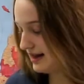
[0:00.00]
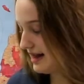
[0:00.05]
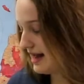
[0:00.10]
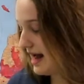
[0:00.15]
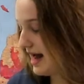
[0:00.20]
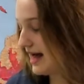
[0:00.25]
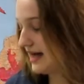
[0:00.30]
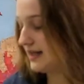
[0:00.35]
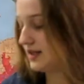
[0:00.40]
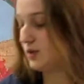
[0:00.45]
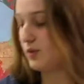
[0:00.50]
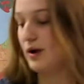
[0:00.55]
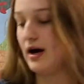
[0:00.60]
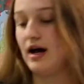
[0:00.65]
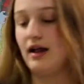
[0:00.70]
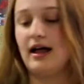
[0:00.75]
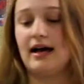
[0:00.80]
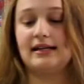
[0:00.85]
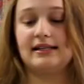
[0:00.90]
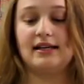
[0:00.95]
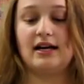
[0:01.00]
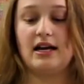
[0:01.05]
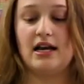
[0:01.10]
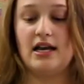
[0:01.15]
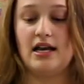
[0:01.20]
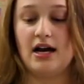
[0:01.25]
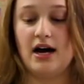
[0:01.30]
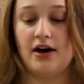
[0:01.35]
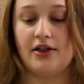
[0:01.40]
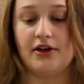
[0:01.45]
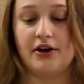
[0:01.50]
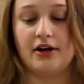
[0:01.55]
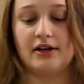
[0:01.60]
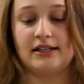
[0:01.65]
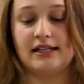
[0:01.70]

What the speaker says: as well as another